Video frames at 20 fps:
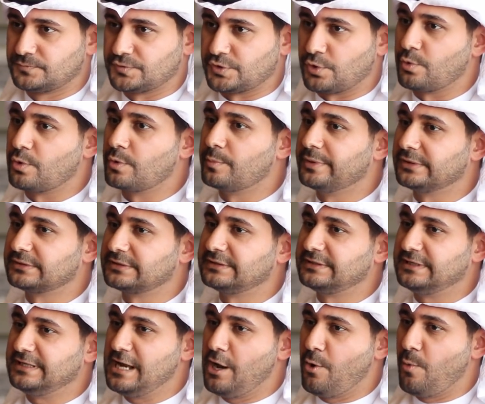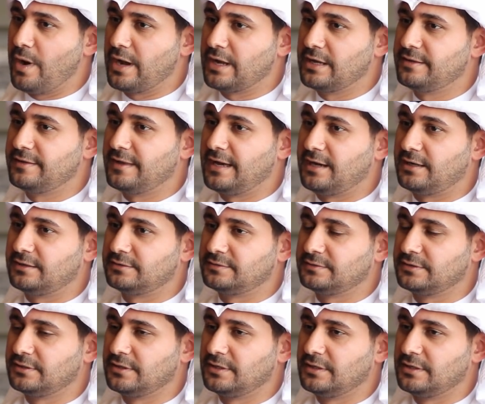So we built it in a way
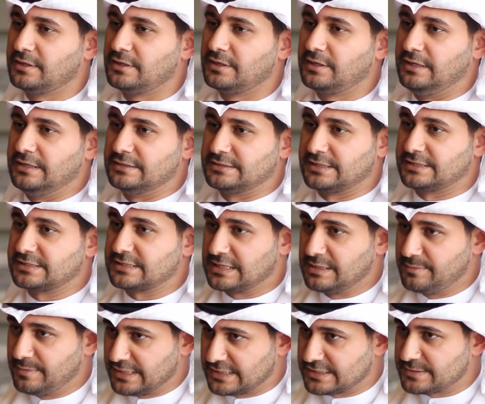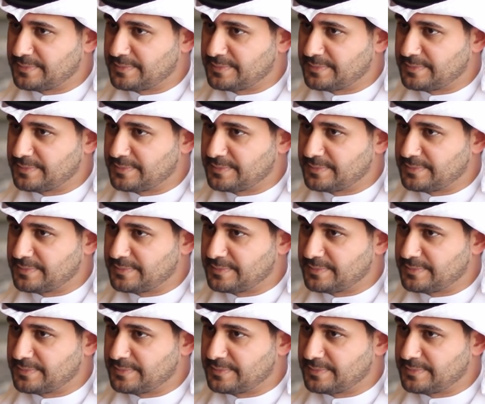that it's extremely